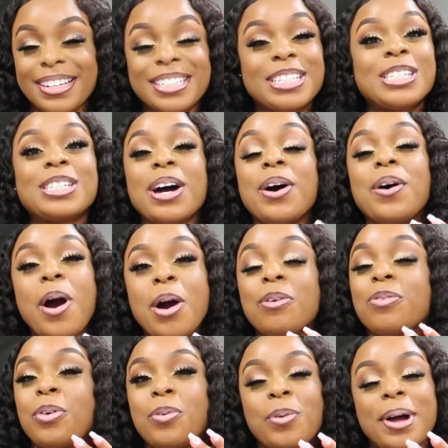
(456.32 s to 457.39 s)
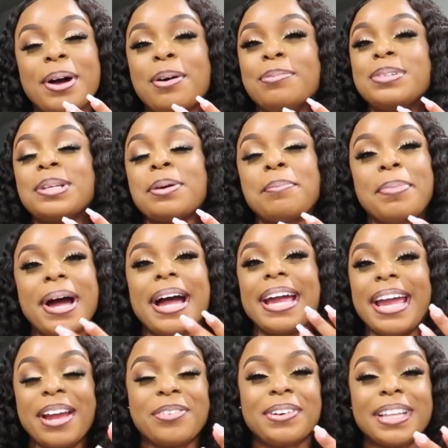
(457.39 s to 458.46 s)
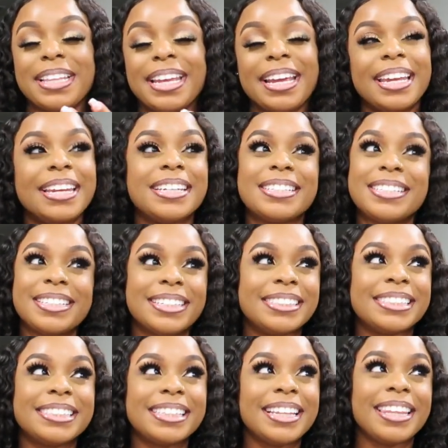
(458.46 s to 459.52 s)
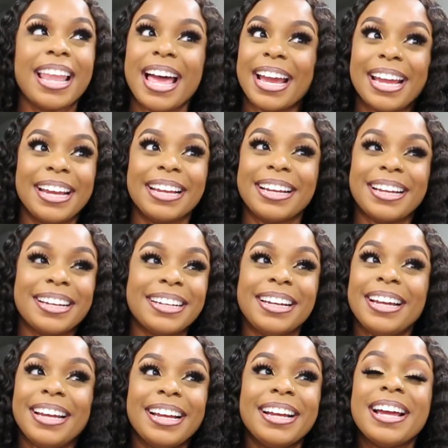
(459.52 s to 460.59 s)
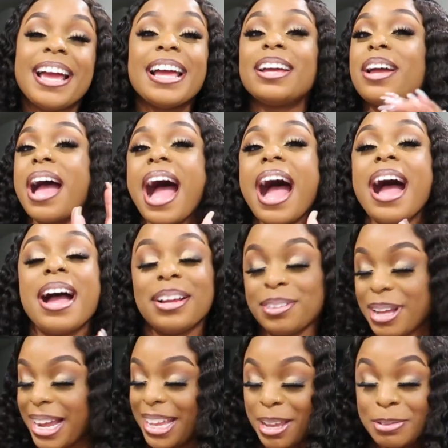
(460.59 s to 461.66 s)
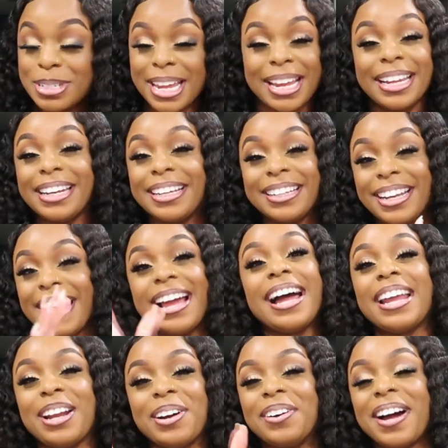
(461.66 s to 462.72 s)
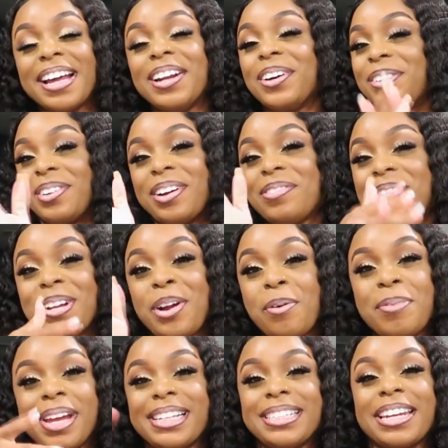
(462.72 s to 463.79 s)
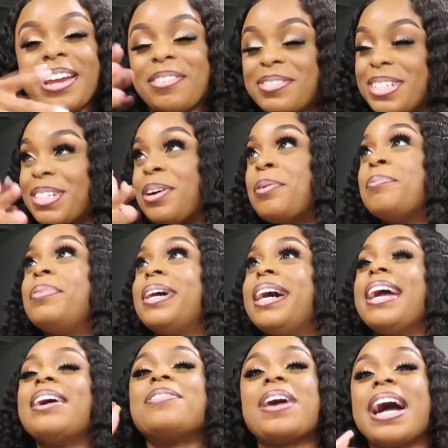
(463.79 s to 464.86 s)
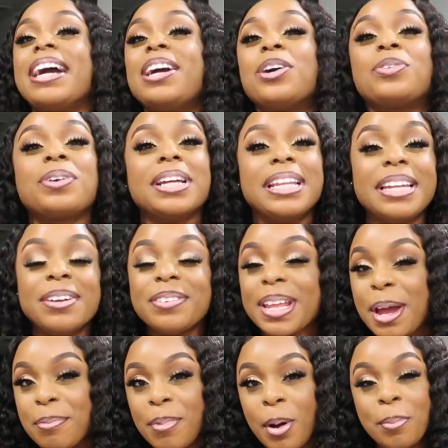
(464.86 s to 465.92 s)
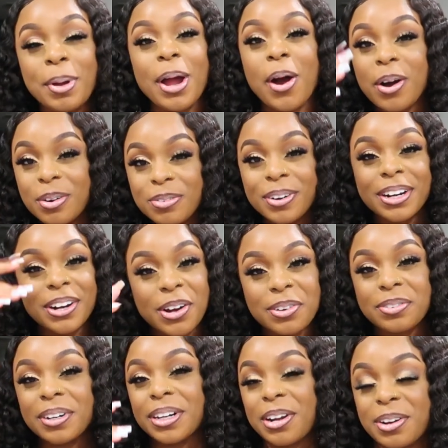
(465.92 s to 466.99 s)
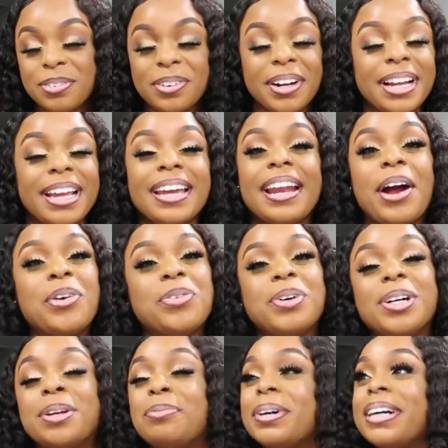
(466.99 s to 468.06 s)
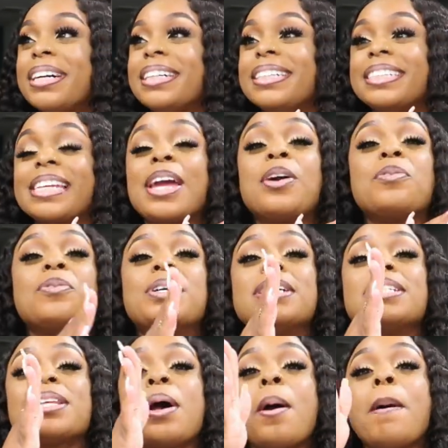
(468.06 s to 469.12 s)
so overwhelmed by everything. And it's just like, I keep saying it. I know, I know. I'm gonna go back to the episode, but if I could relive that moment over and over and over again, I would, because it was